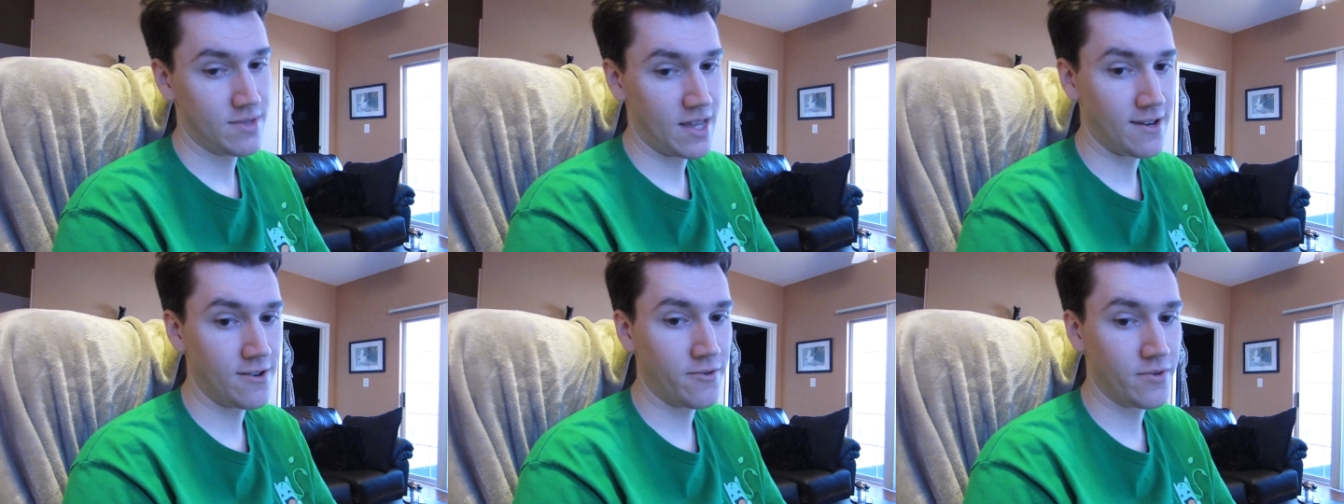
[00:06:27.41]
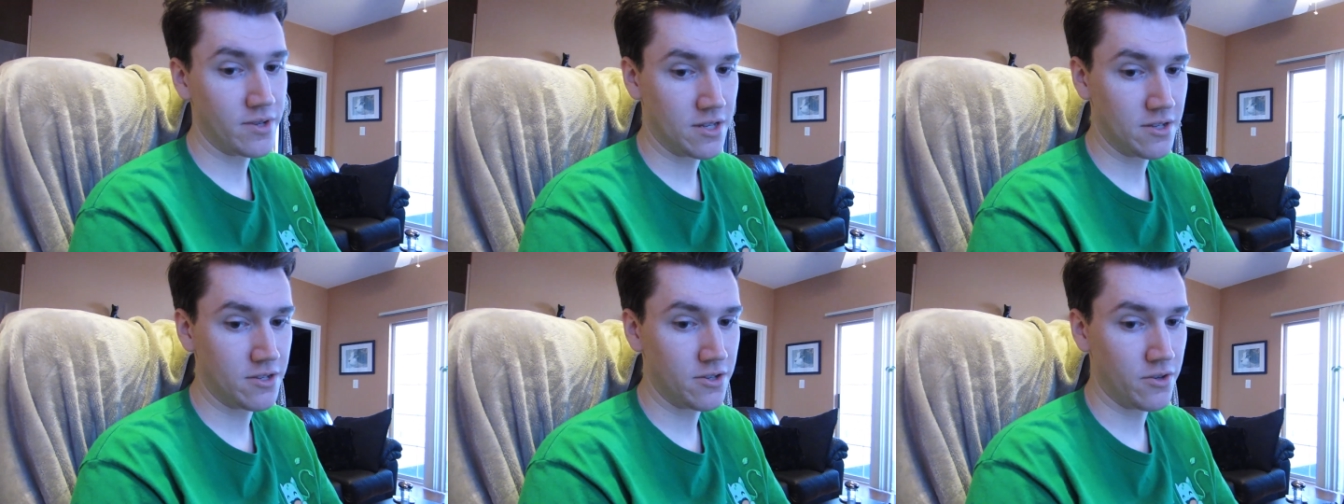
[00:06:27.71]
They know
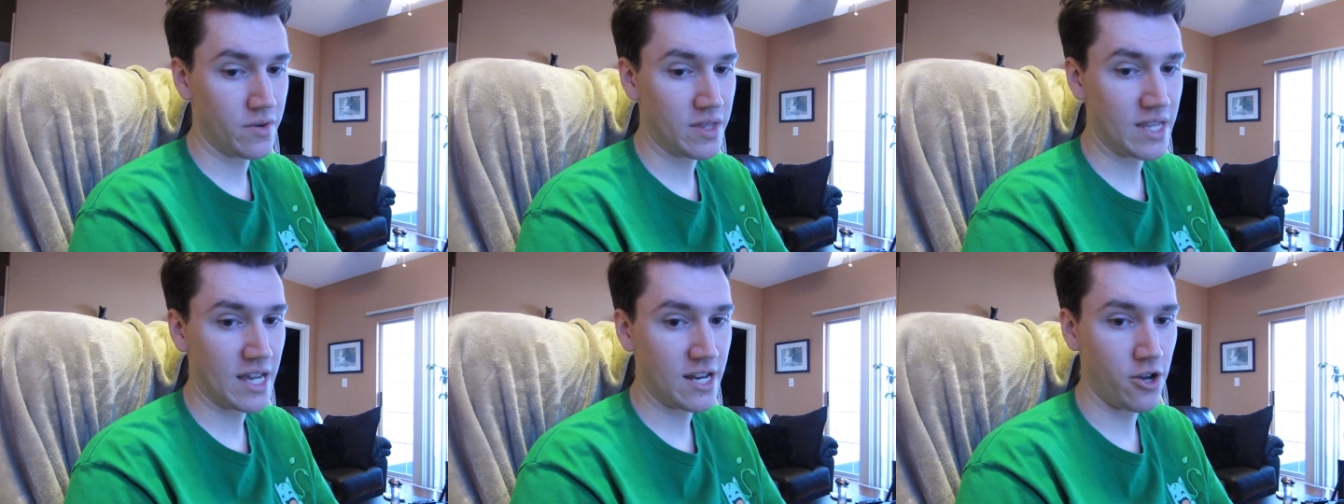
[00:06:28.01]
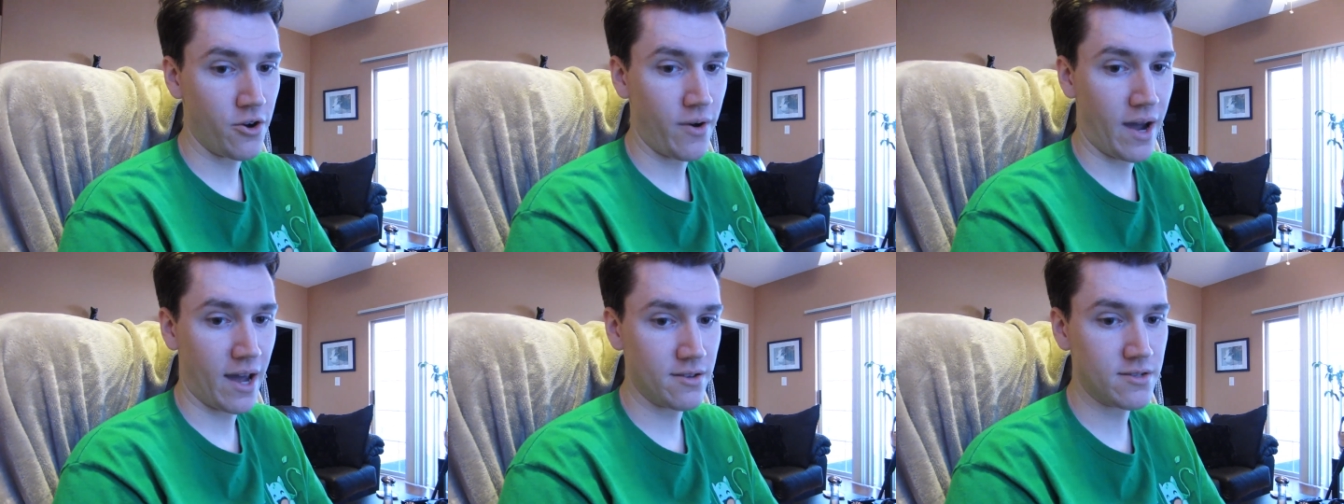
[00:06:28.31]
what to do and they
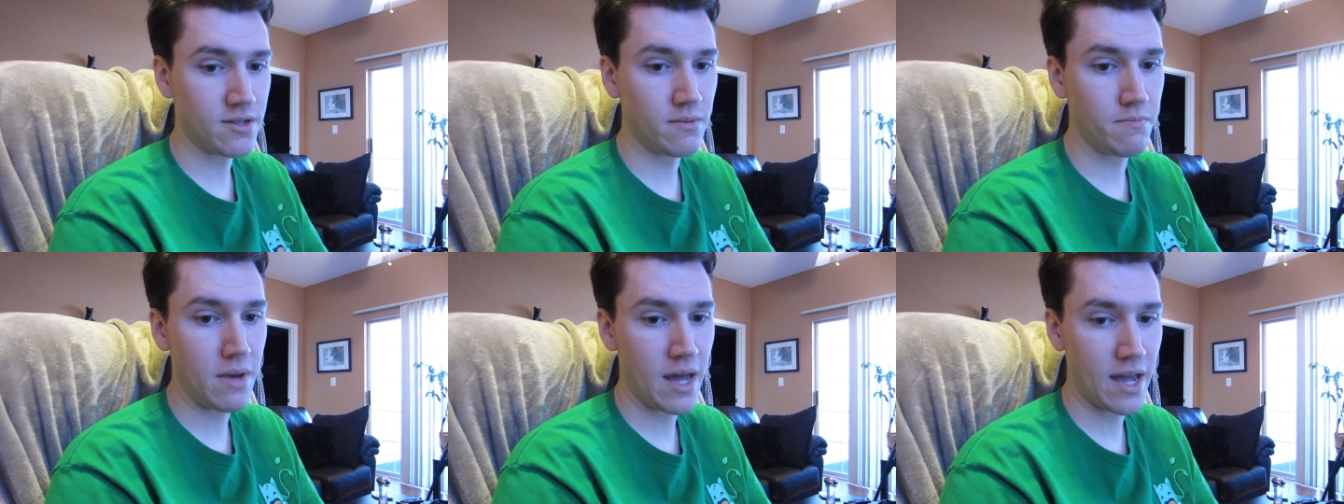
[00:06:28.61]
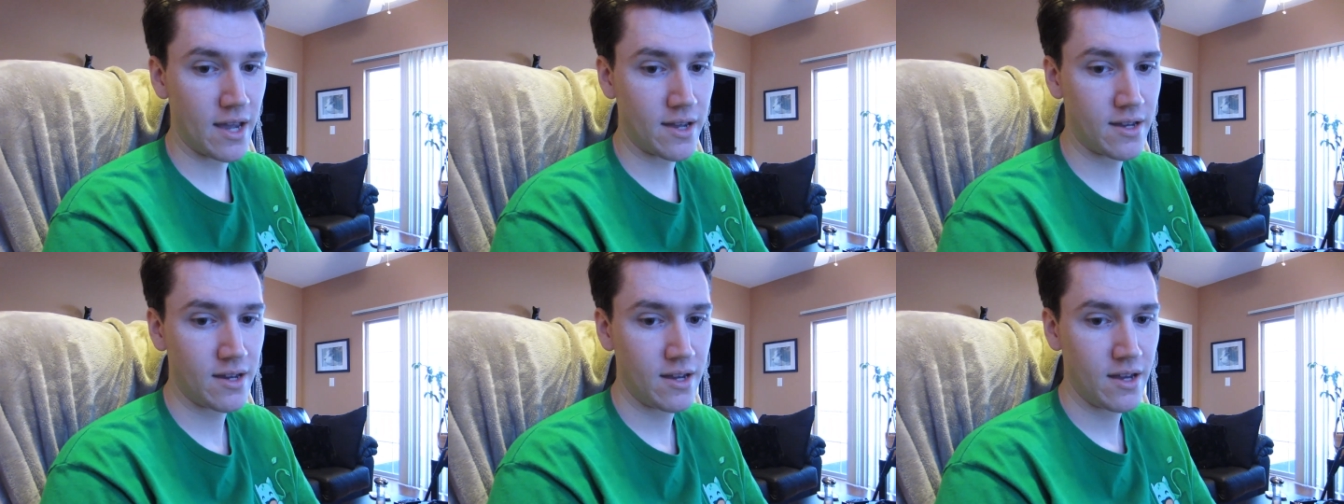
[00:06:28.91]
know how to
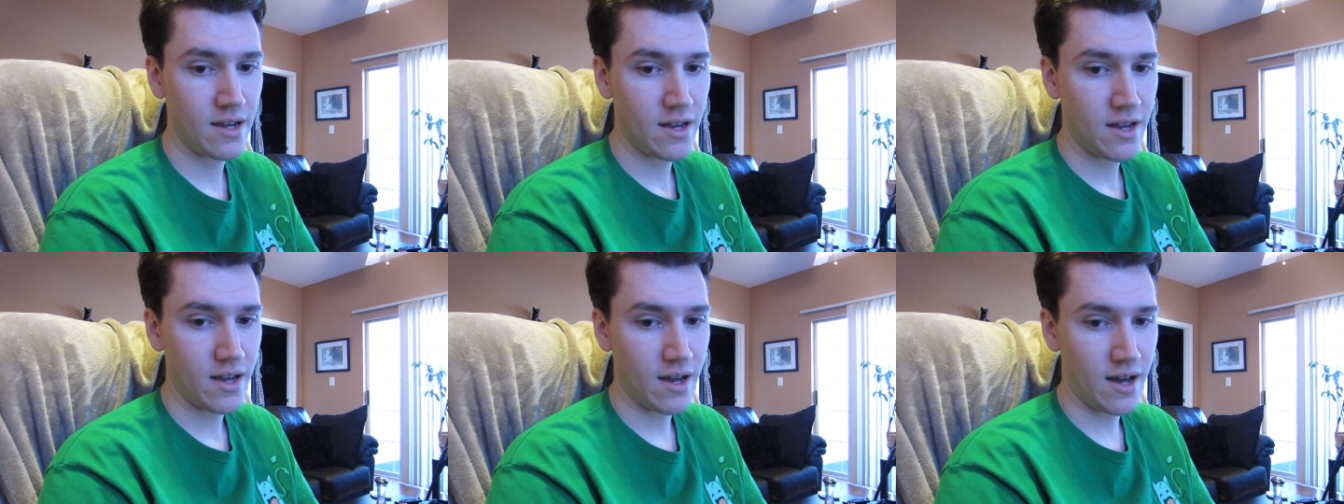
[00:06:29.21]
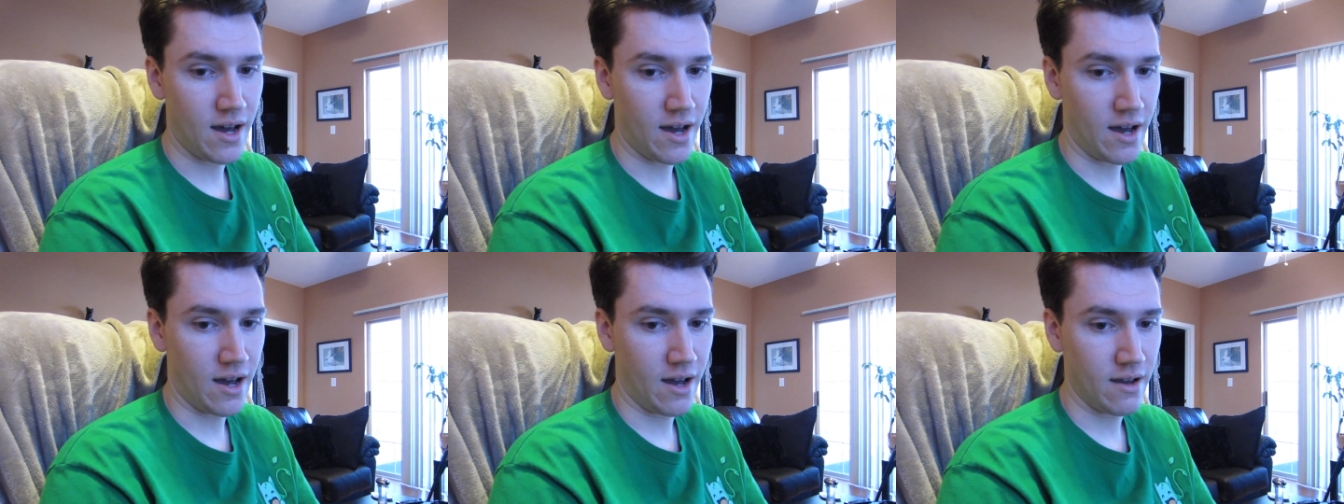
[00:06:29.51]
make
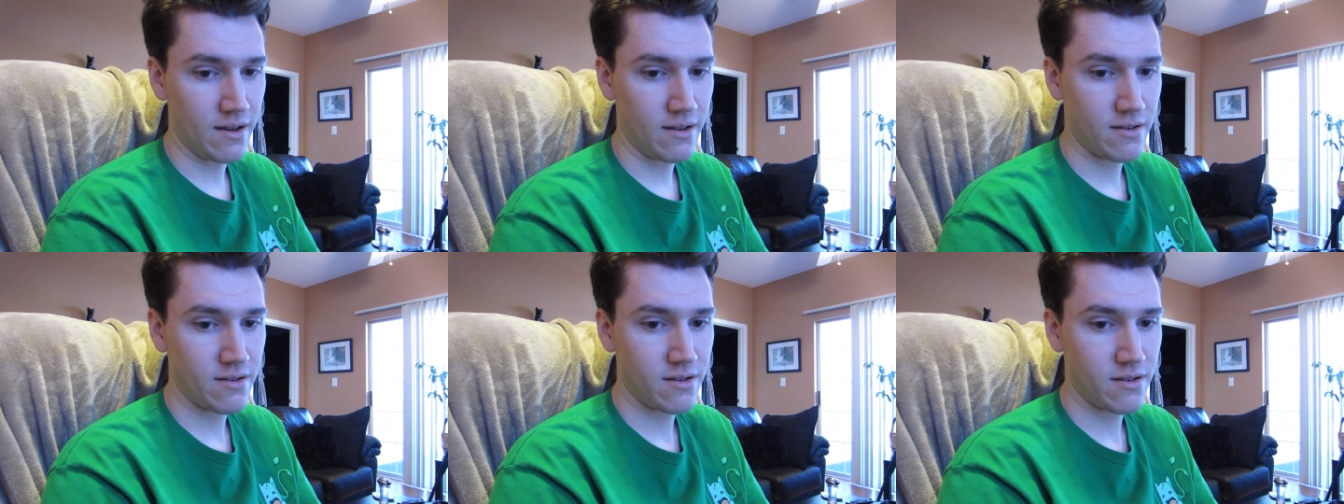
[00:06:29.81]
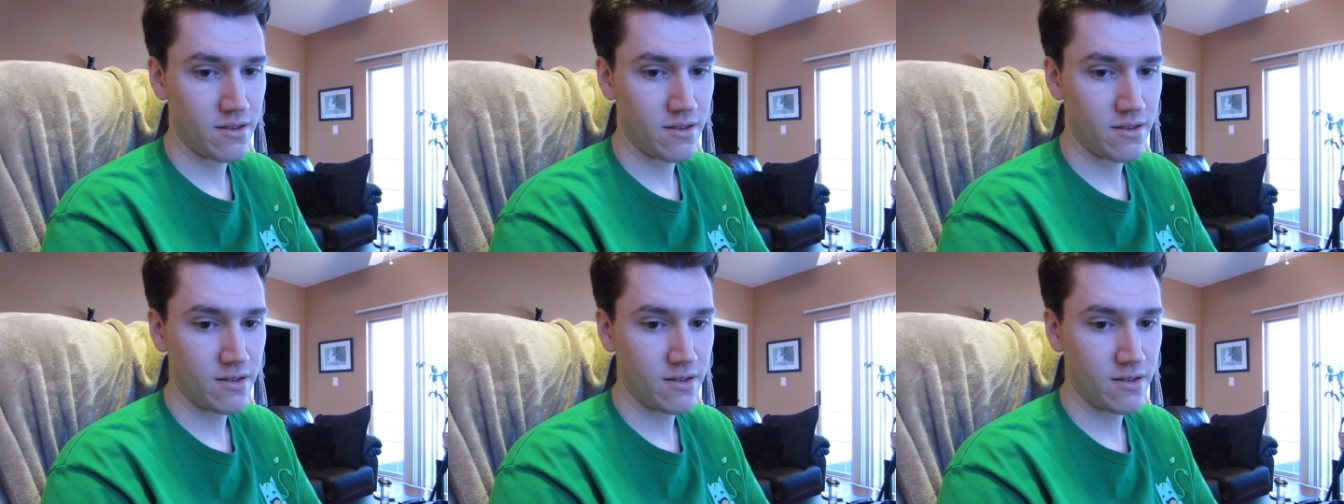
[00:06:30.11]
uh,